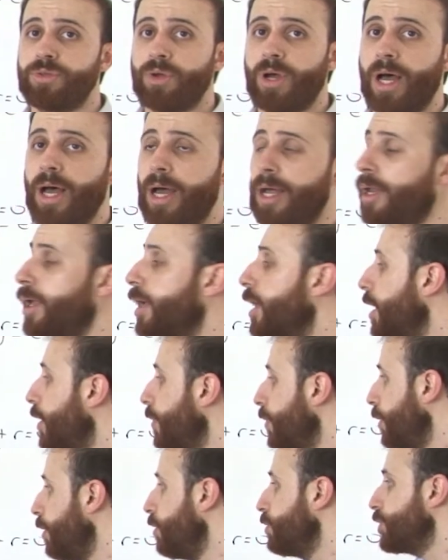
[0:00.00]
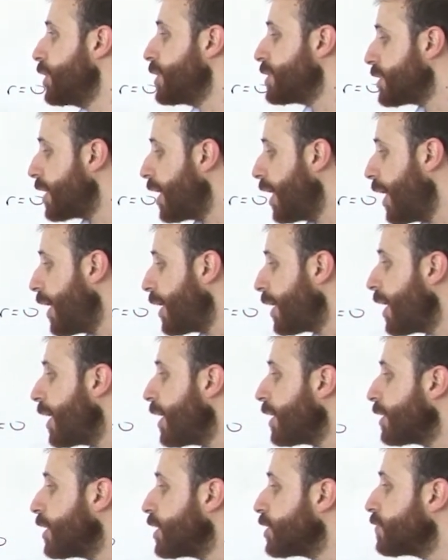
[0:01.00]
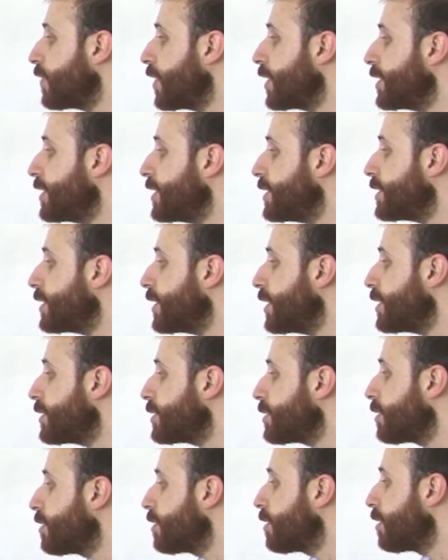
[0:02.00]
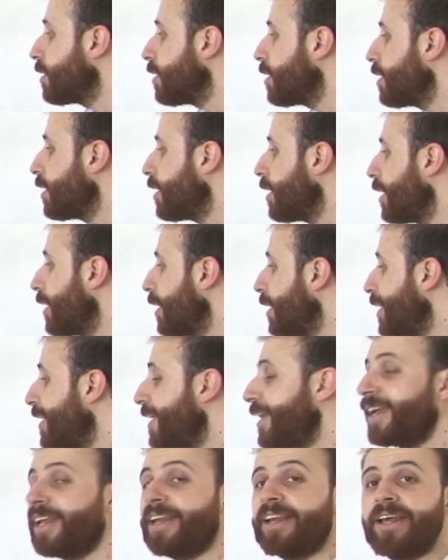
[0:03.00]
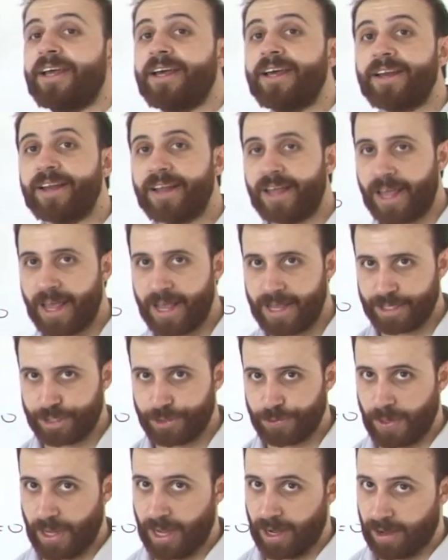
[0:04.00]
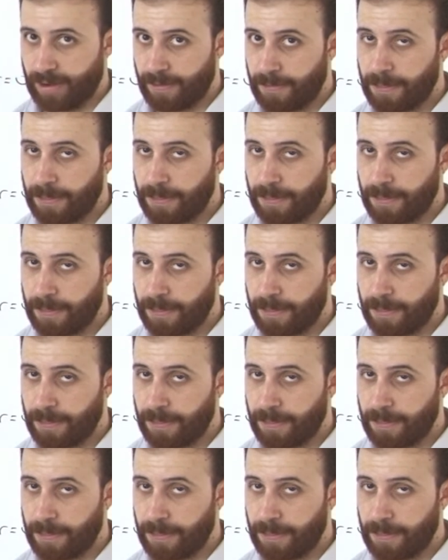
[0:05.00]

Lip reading: to r. No, just r. That's why this is linear as well.